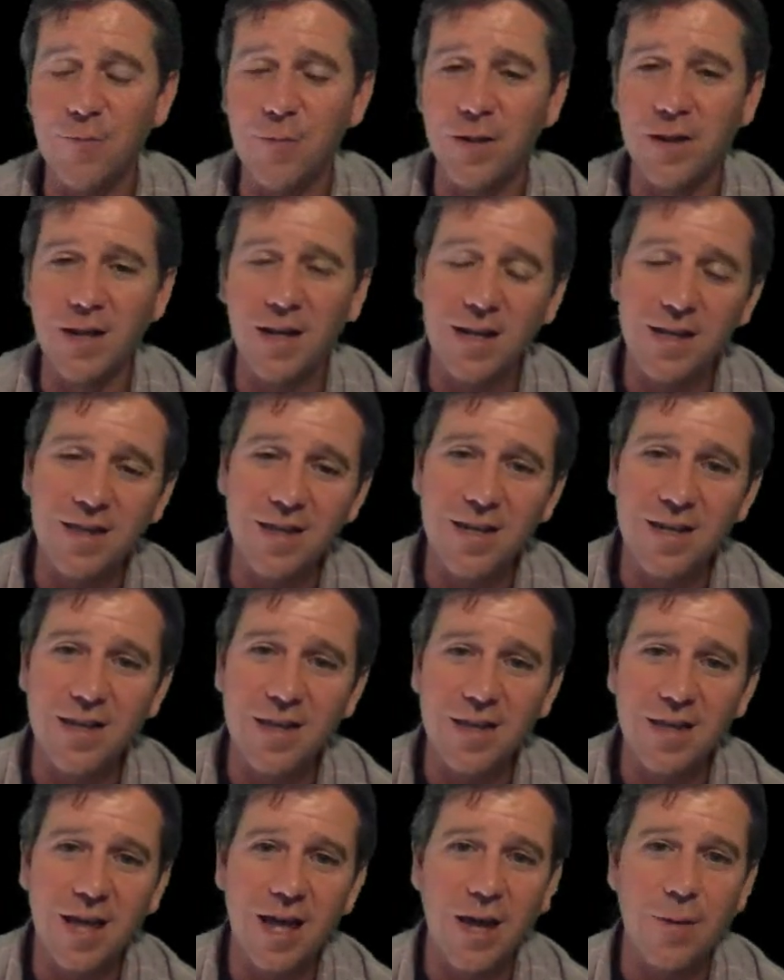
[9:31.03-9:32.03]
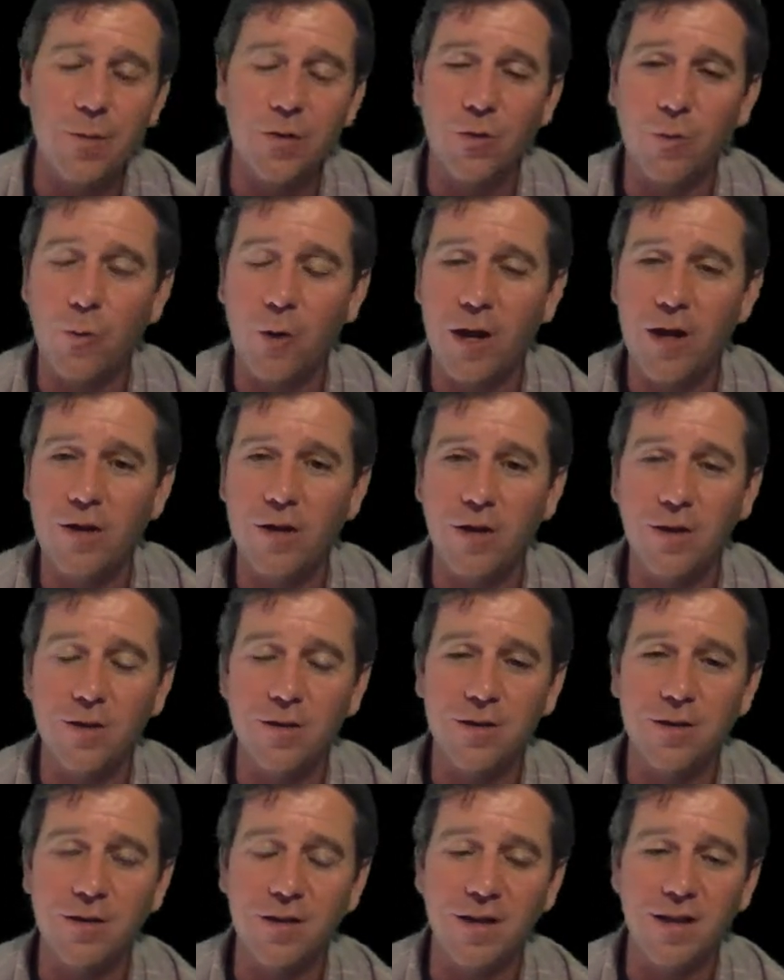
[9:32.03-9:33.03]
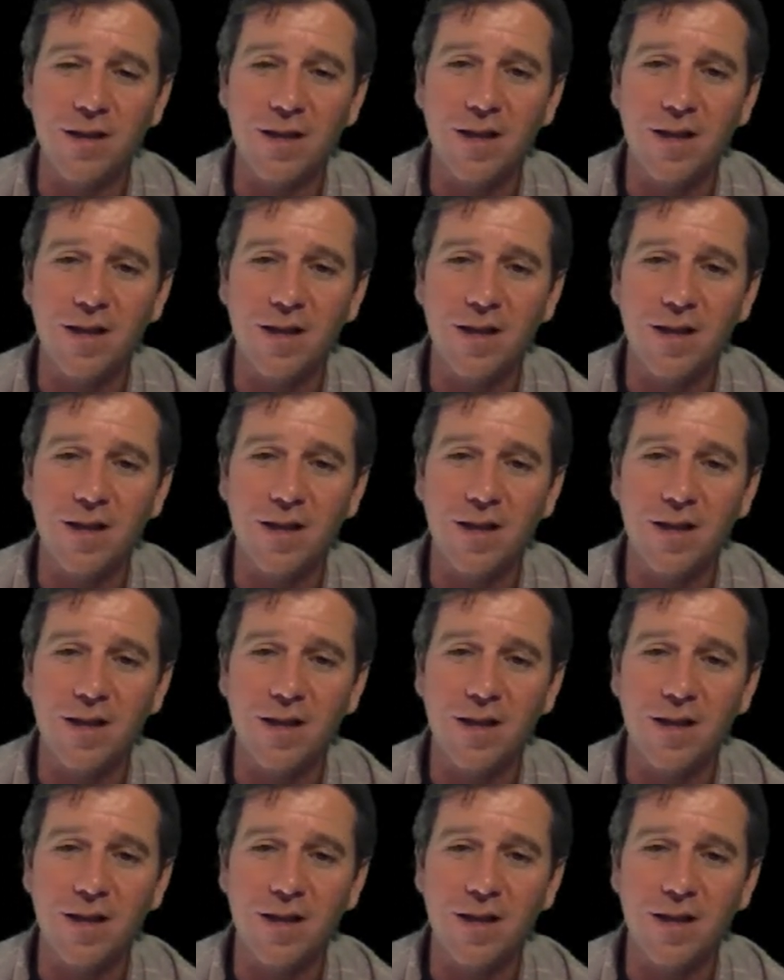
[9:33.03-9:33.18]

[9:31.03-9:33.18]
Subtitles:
Bill Clinton at the time at the White House, and